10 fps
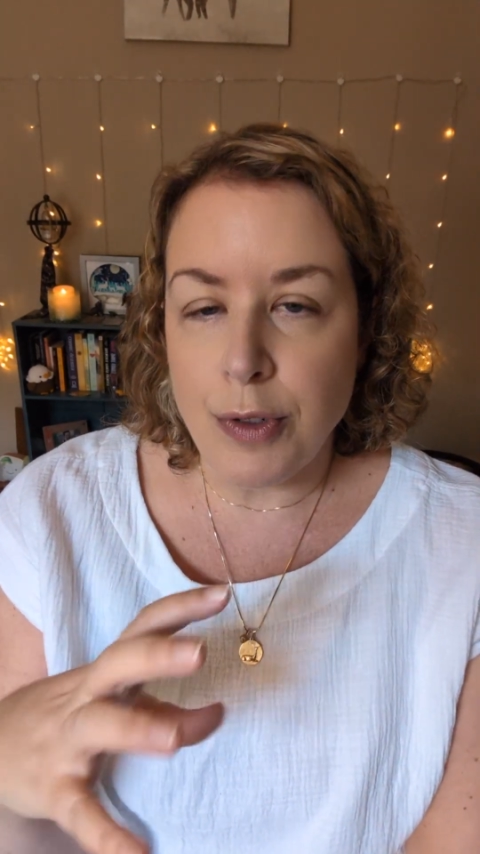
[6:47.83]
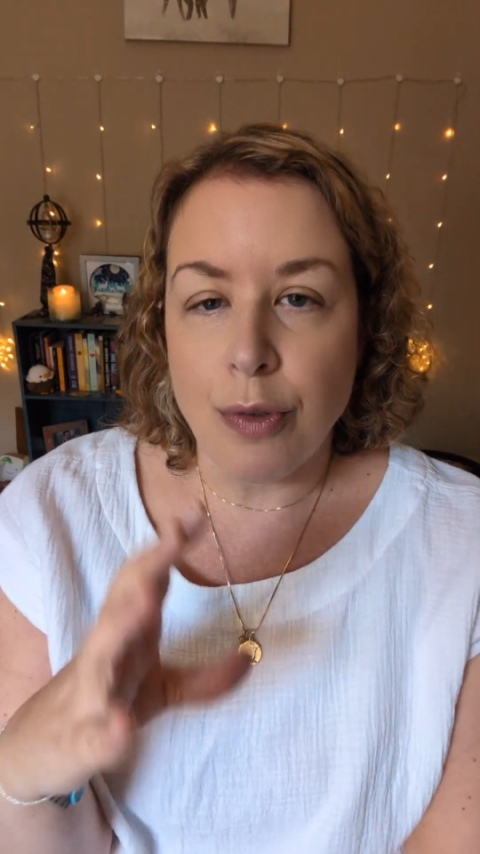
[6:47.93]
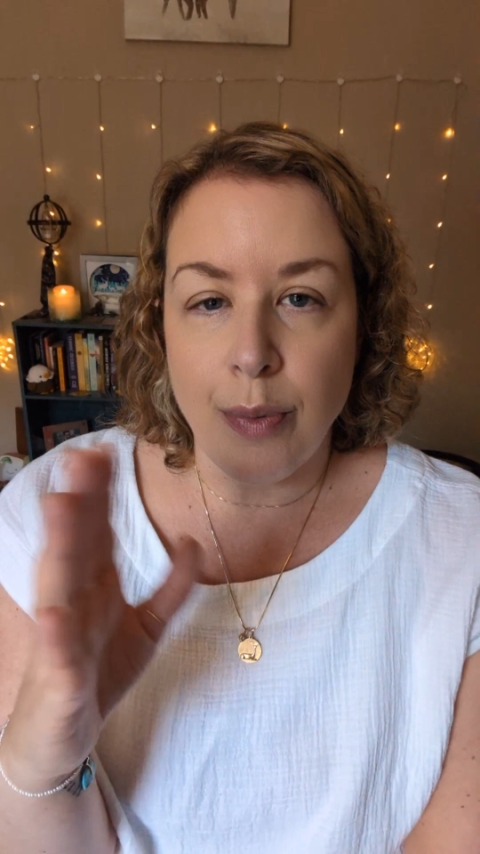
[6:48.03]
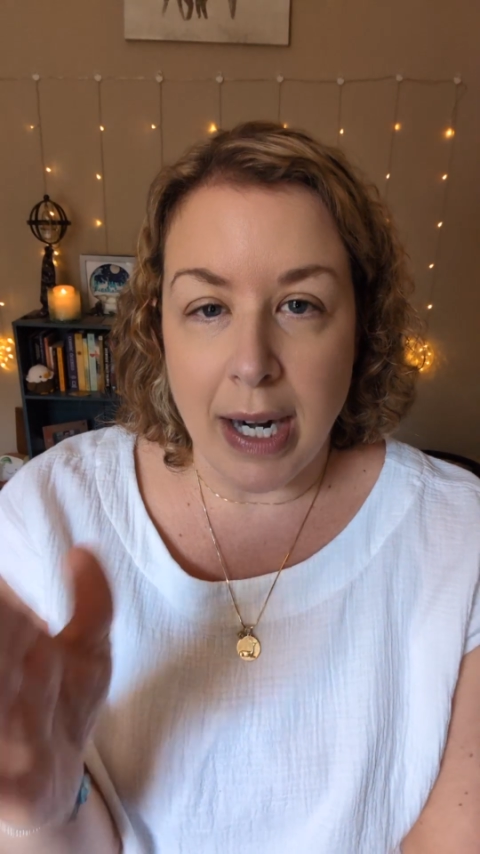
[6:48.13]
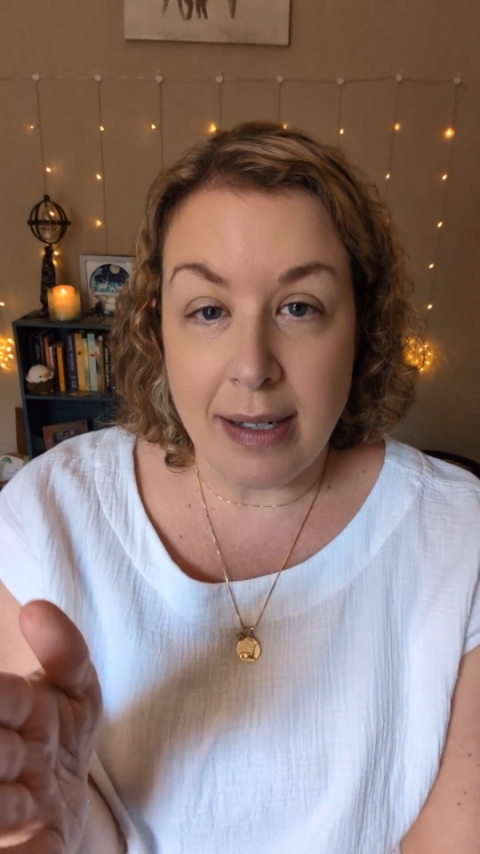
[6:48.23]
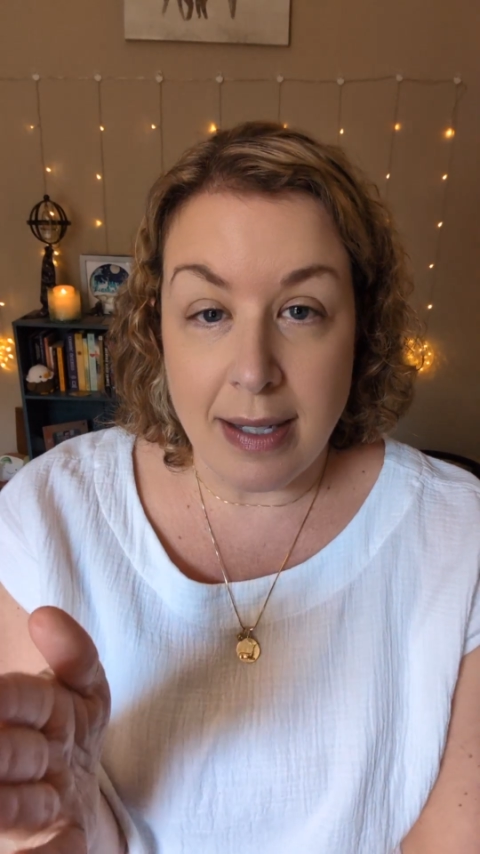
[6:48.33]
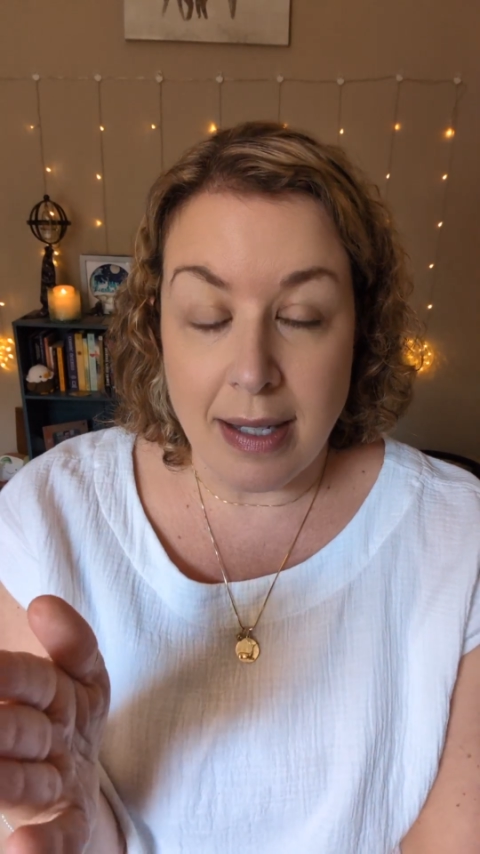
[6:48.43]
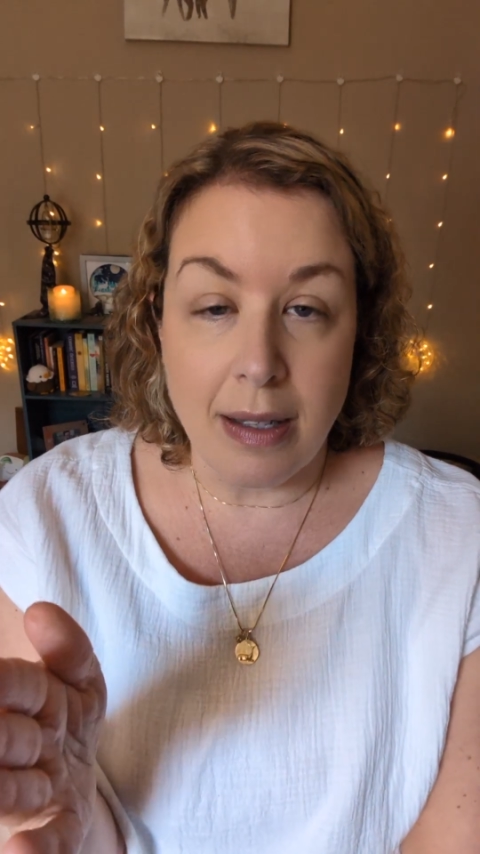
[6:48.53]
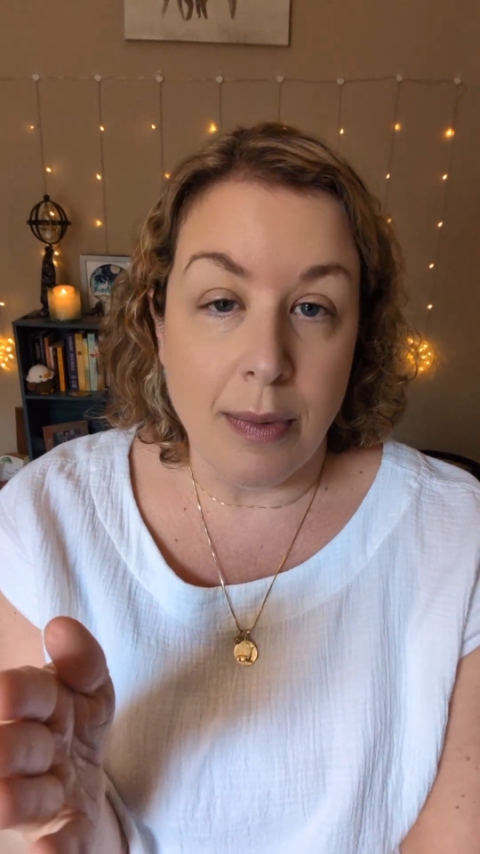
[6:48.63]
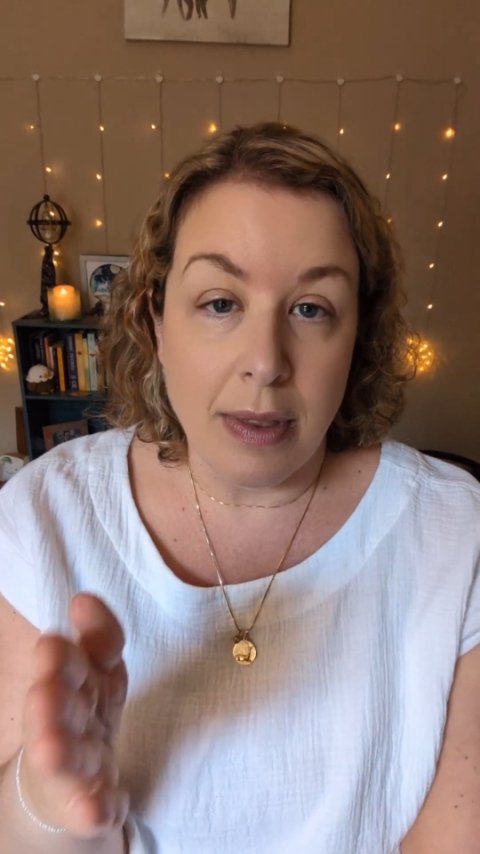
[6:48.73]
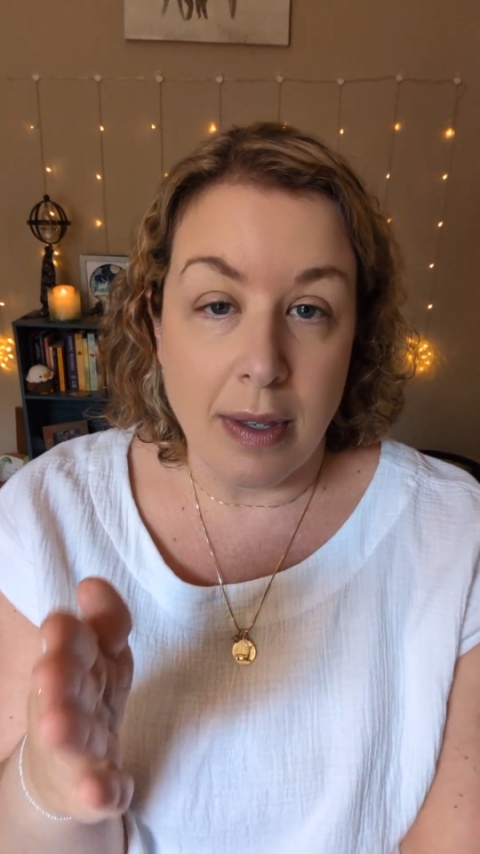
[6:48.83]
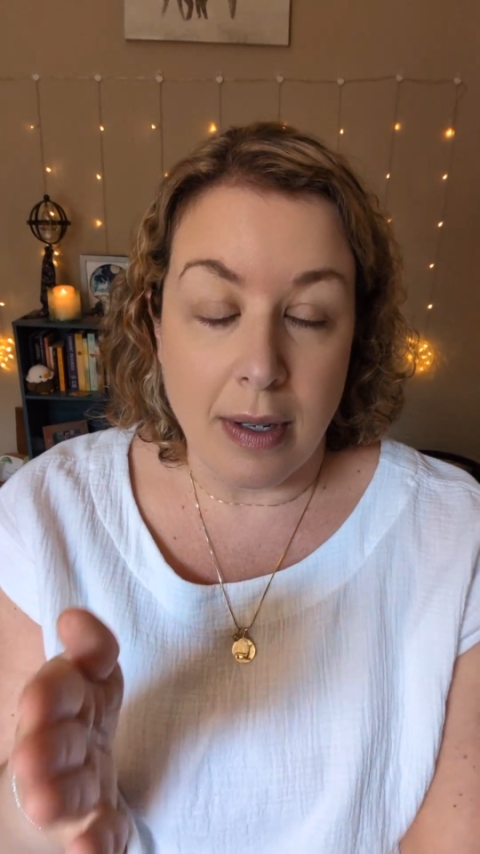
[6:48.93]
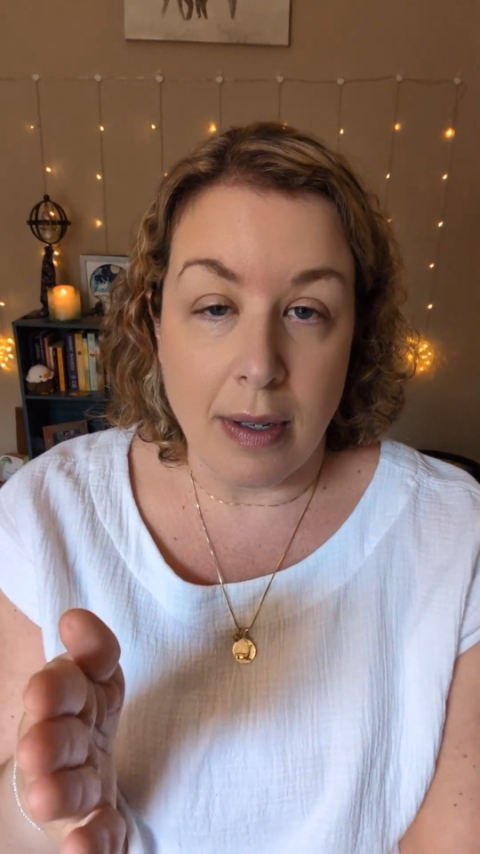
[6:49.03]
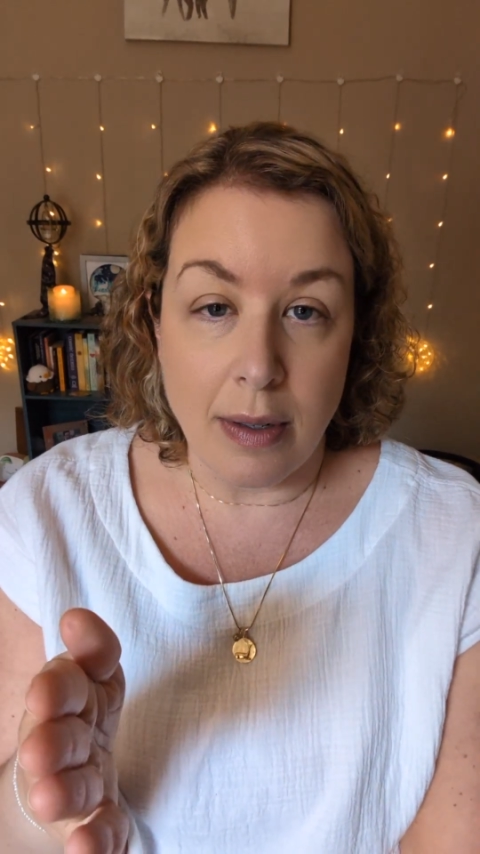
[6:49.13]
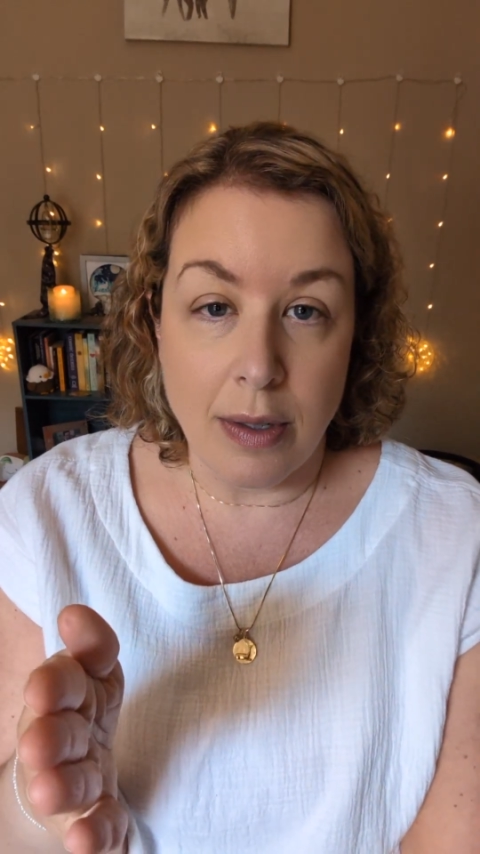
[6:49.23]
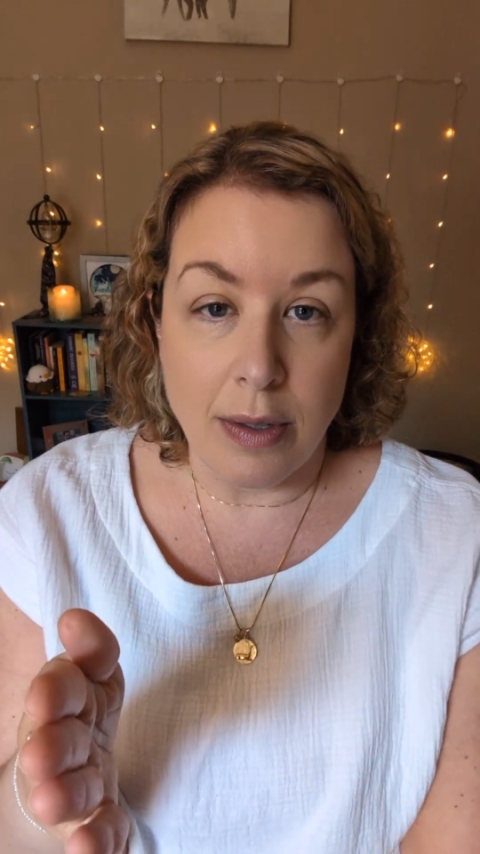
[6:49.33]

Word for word: direct us in the, the